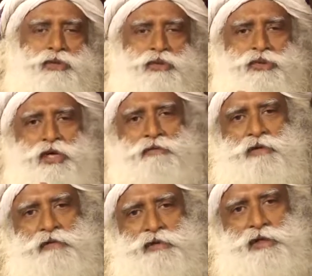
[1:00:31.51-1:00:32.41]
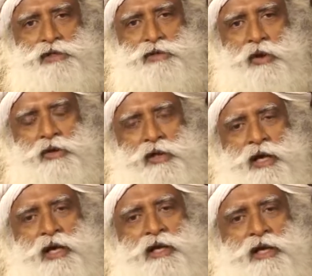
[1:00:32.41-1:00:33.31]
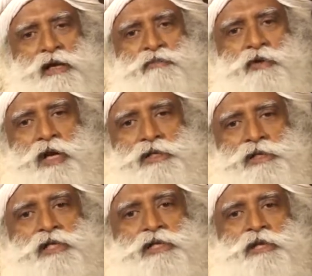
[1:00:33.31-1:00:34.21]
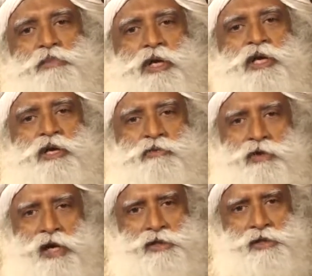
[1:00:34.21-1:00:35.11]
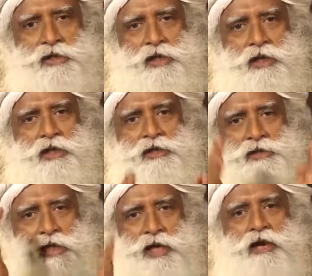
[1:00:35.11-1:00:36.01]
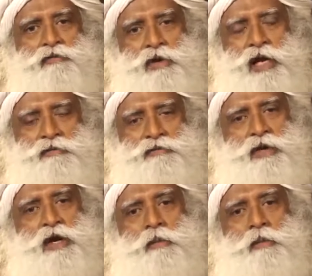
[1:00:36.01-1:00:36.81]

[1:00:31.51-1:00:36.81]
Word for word: So survival is not the end game for us, it is the beginning for us. It is the way of life.